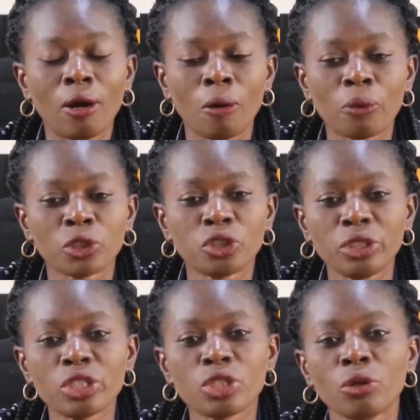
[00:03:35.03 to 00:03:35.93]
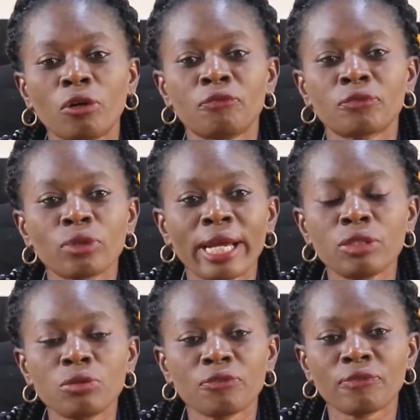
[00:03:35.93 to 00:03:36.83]
opportunity of
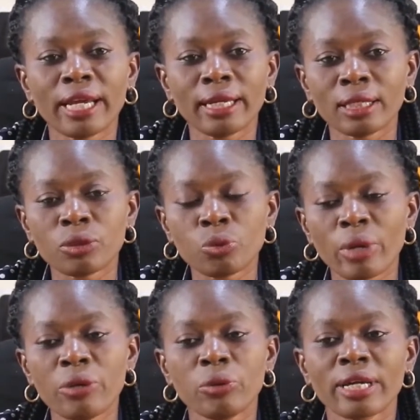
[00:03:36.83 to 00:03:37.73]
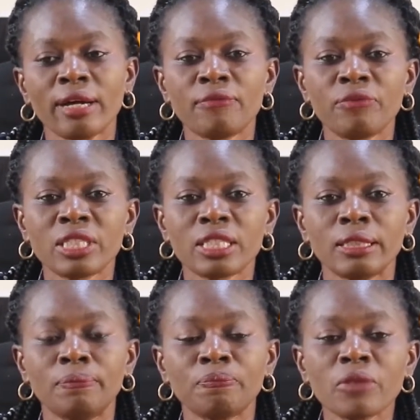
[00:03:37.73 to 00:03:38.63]
trying to find out where you can fit
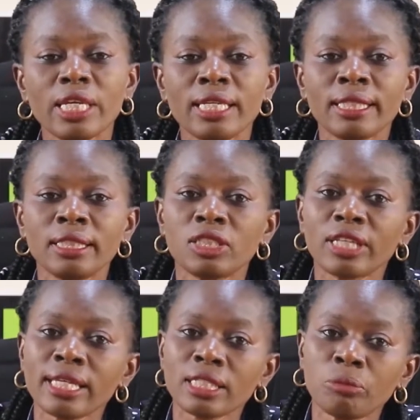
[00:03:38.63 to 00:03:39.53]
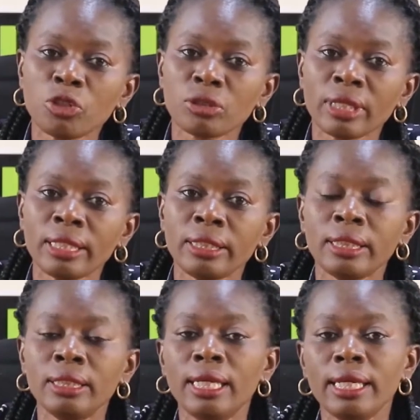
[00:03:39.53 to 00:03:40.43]
in. Is it the child's emotional
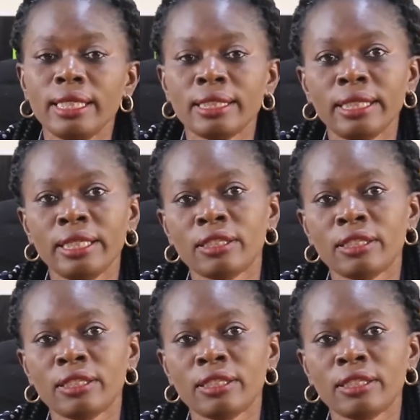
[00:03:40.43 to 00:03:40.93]
need? Is it